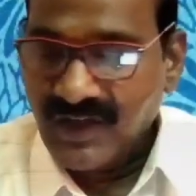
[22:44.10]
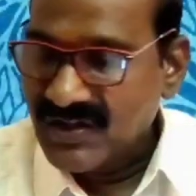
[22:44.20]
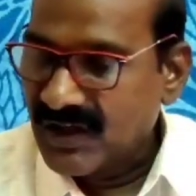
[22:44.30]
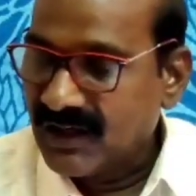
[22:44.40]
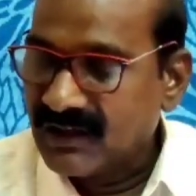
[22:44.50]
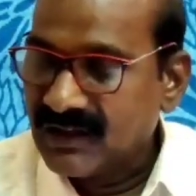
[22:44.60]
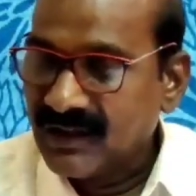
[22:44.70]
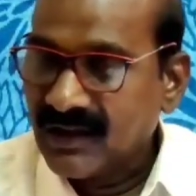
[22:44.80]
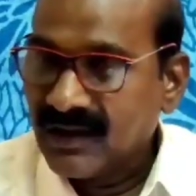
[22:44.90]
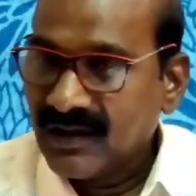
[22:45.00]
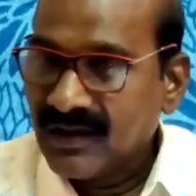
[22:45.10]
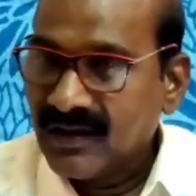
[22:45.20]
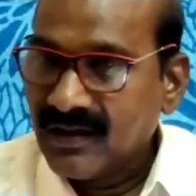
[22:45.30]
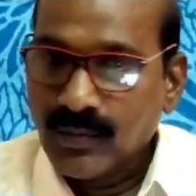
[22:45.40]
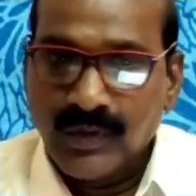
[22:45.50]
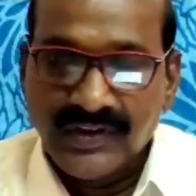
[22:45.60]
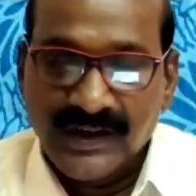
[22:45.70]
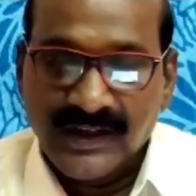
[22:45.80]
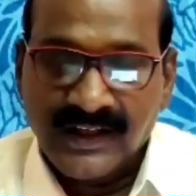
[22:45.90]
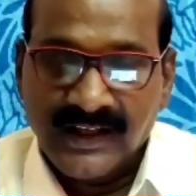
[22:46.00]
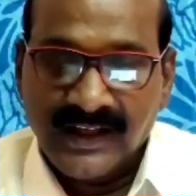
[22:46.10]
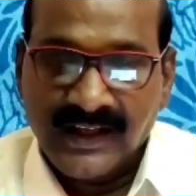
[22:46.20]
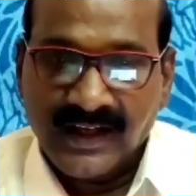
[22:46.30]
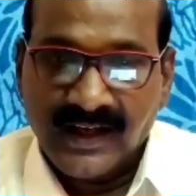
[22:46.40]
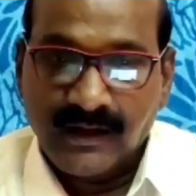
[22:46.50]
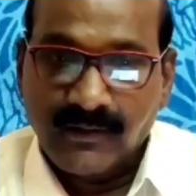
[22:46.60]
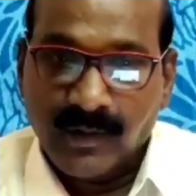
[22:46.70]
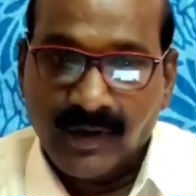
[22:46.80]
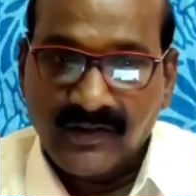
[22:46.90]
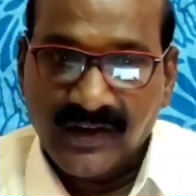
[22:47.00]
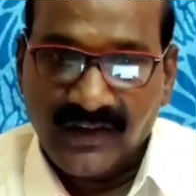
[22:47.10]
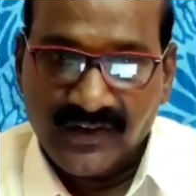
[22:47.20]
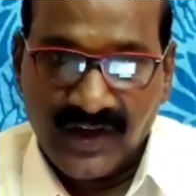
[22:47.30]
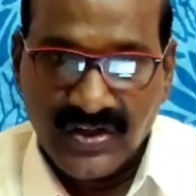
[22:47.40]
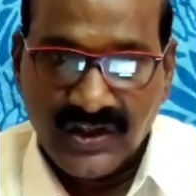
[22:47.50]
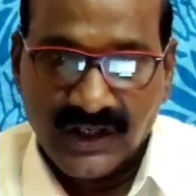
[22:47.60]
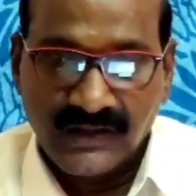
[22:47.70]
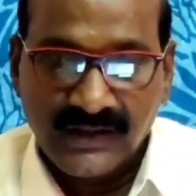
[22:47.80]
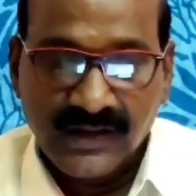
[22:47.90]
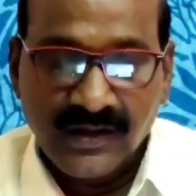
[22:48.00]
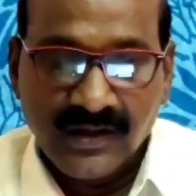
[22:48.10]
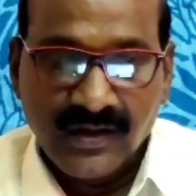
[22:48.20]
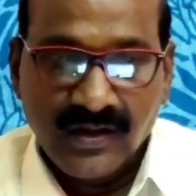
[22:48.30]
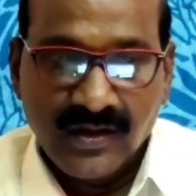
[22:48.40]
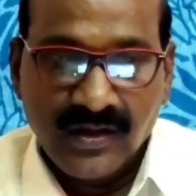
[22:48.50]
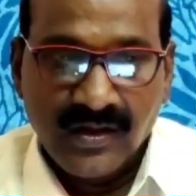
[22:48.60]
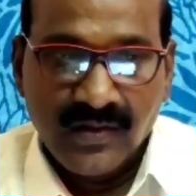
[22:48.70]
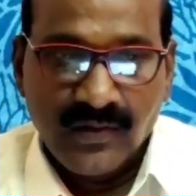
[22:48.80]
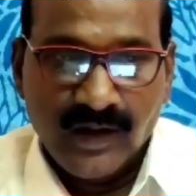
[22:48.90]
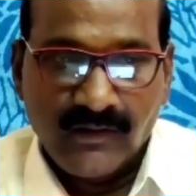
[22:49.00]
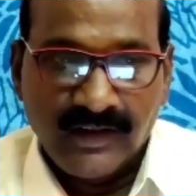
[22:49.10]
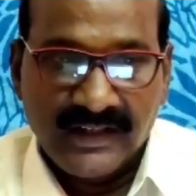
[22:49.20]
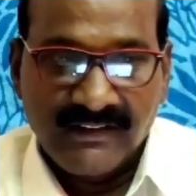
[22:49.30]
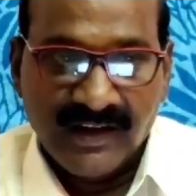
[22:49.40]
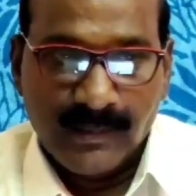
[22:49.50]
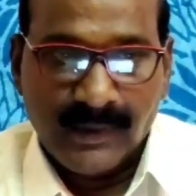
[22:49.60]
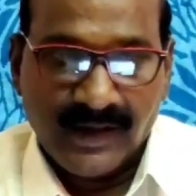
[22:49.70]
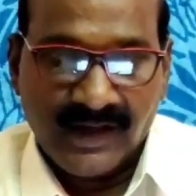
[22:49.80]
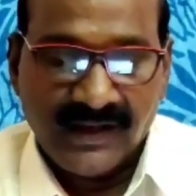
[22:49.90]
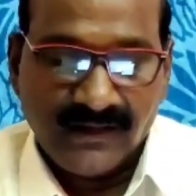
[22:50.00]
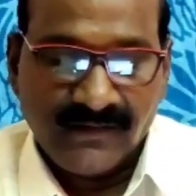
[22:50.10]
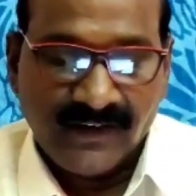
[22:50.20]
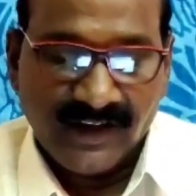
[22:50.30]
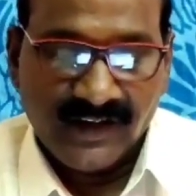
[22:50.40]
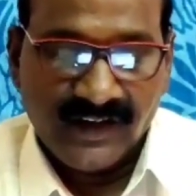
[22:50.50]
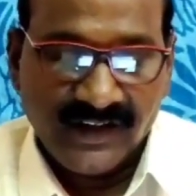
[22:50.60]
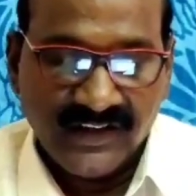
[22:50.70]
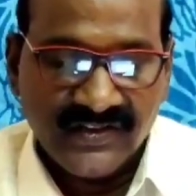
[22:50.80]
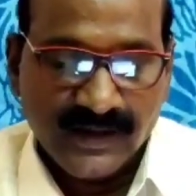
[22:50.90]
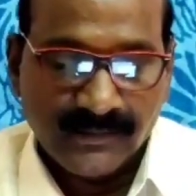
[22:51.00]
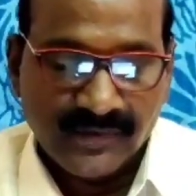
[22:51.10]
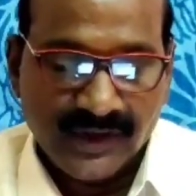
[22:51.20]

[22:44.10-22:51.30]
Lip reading: sensation. We generally get a kind of vomiting sensation when we develop a kind of hatred against